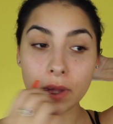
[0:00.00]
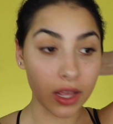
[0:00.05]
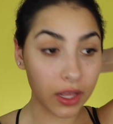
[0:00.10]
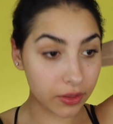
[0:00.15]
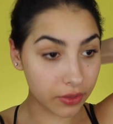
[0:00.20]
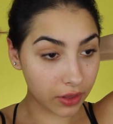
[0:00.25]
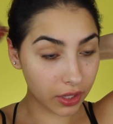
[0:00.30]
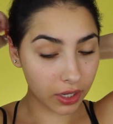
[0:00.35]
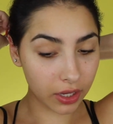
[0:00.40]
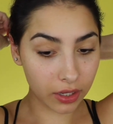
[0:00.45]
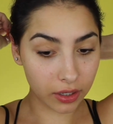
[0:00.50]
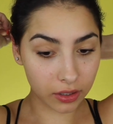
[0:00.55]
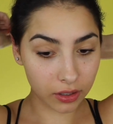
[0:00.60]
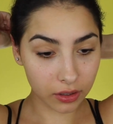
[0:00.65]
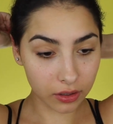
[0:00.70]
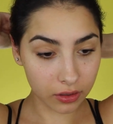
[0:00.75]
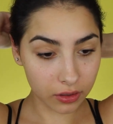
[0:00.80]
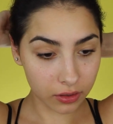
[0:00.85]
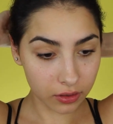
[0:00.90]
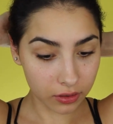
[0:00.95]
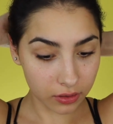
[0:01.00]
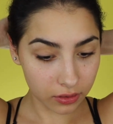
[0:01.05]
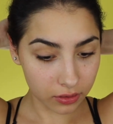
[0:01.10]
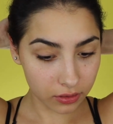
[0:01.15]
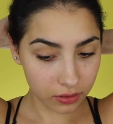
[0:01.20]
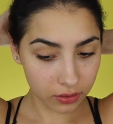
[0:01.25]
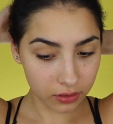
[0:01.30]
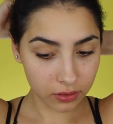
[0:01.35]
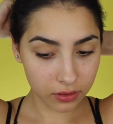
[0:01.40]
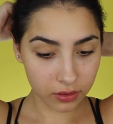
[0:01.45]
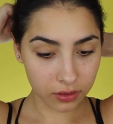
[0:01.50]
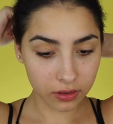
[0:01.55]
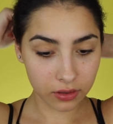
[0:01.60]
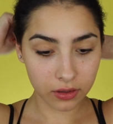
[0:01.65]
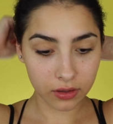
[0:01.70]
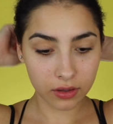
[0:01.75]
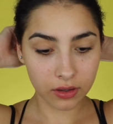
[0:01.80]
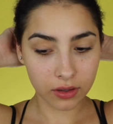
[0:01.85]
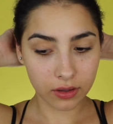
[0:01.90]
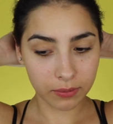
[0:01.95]
and then
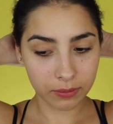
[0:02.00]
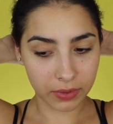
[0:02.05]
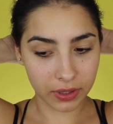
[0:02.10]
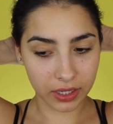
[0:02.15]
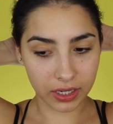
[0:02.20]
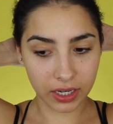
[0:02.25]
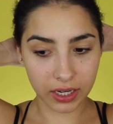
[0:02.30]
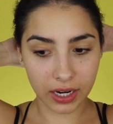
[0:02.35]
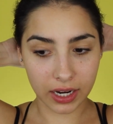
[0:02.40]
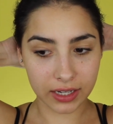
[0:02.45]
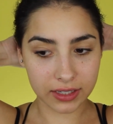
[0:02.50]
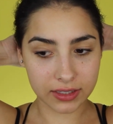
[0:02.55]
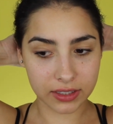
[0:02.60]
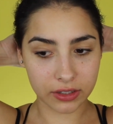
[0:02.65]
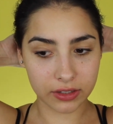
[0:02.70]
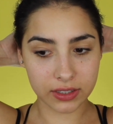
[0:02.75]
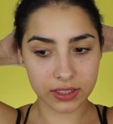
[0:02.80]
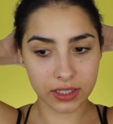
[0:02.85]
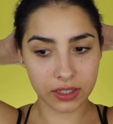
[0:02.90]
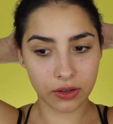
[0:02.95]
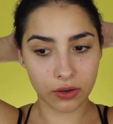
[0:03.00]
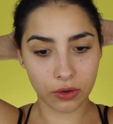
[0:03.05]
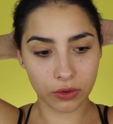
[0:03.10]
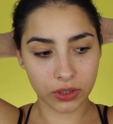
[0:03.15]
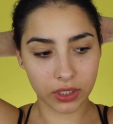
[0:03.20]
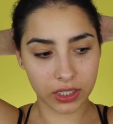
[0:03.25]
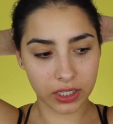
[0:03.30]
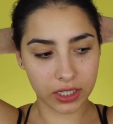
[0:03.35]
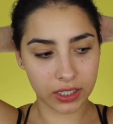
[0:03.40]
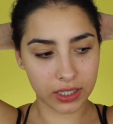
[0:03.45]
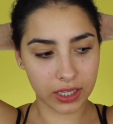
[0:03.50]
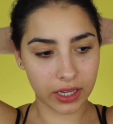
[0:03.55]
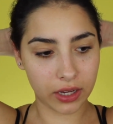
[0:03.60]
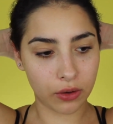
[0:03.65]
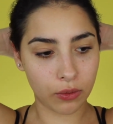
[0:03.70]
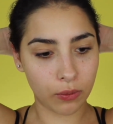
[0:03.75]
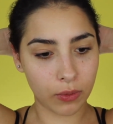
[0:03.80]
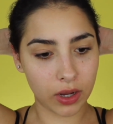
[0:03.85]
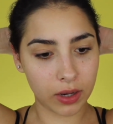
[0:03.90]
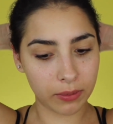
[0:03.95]
pin it. I seriously only need
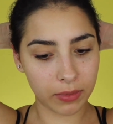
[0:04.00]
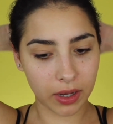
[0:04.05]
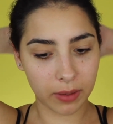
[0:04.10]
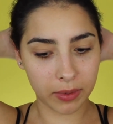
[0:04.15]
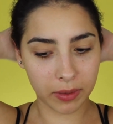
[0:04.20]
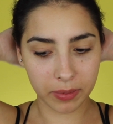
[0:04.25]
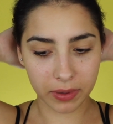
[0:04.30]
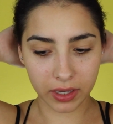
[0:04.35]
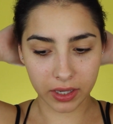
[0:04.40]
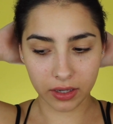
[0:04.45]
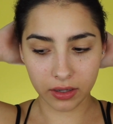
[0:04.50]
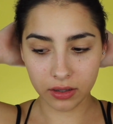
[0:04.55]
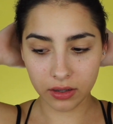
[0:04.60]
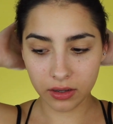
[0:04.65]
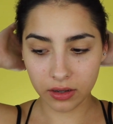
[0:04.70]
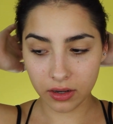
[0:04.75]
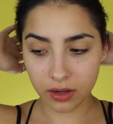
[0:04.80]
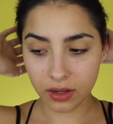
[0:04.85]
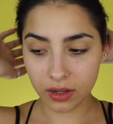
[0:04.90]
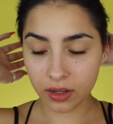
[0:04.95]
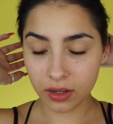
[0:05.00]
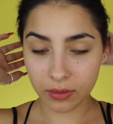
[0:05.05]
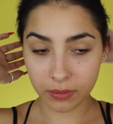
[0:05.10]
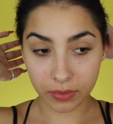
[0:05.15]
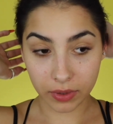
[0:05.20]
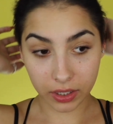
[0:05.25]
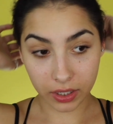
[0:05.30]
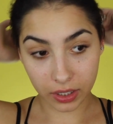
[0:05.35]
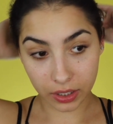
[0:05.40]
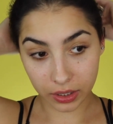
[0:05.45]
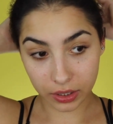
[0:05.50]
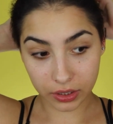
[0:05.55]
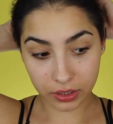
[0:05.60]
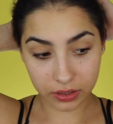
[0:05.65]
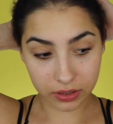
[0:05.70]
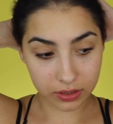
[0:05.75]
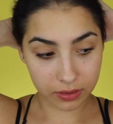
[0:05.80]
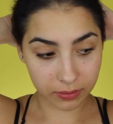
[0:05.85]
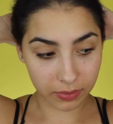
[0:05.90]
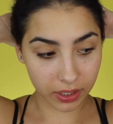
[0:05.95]
like one bobby pin
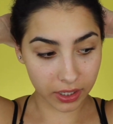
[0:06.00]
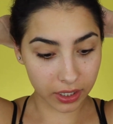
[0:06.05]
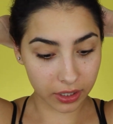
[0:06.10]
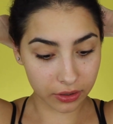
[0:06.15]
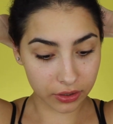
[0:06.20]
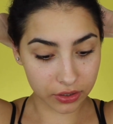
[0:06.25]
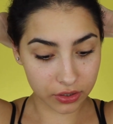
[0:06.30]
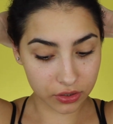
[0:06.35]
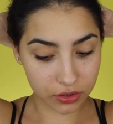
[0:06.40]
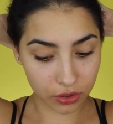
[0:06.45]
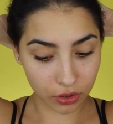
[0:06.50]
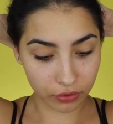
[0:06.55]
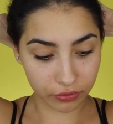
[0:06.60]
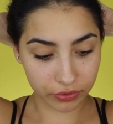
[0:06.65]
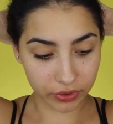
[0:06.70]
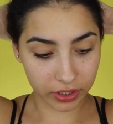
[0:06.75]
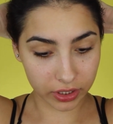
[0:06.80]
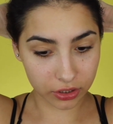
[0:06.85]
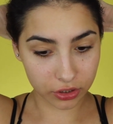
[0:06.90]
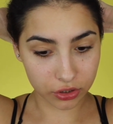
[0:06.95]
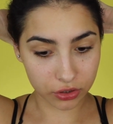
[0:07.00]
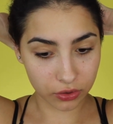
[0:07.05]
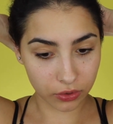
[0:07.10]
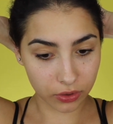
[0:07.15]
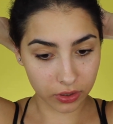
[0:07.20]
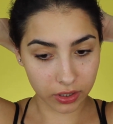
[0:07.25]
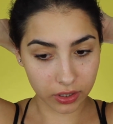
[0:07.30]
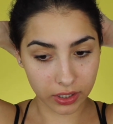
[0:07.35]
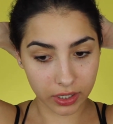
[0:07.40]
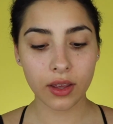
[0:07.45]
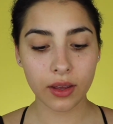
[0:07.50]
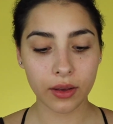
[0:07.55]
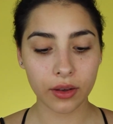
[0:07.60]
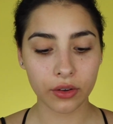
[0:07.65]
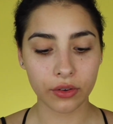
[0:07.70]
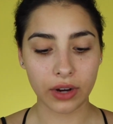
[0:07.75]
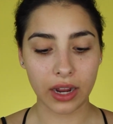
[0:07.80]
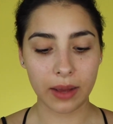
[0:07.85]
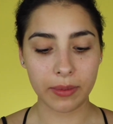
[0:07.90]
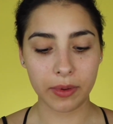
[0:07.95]
because my hair is so freaking short.
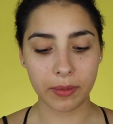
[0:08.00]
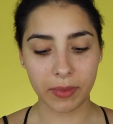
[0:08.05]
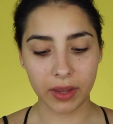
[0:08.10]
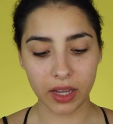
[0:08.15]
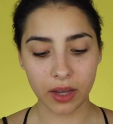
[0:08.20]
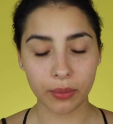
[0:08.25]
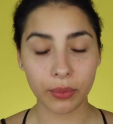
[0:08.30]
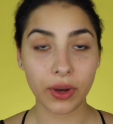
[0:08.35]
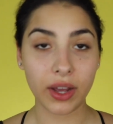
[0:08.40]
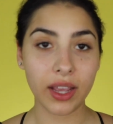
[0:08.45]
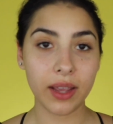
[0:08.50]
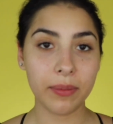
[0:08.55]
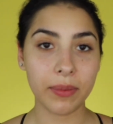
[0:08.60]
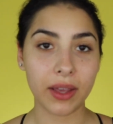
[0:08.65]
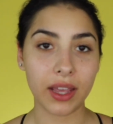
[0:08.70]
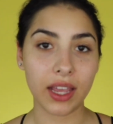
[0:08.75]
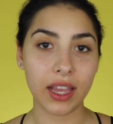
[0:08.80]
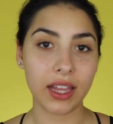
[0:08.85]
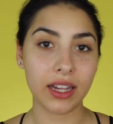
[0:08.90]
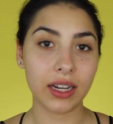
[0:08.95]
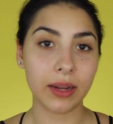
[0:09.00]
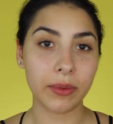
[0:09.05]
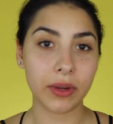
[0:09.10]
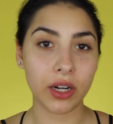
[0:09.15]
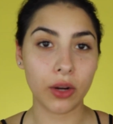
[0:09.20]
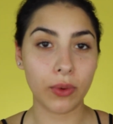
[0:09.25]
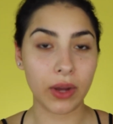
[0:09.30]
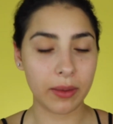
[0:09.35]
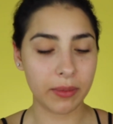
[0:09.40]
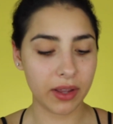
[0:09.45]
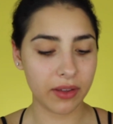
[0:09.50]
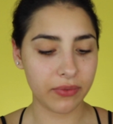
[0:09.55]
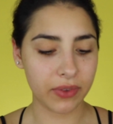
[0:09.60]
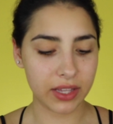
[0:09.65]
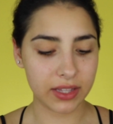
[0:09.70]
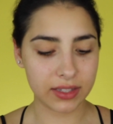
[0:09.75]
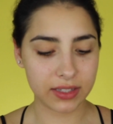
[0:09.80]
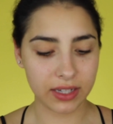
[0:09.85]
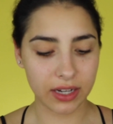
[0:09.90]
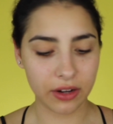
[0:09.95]
Grab a makeup wipe and I'm gonna wipe my
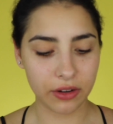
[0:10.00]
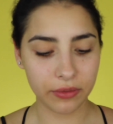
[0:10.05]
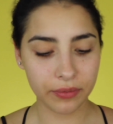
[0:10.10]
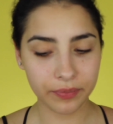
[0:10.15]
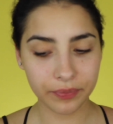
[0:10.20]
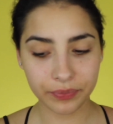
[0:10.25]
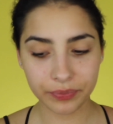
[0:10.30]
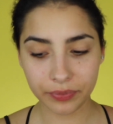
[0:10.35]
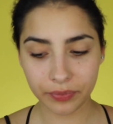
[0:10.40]
face down.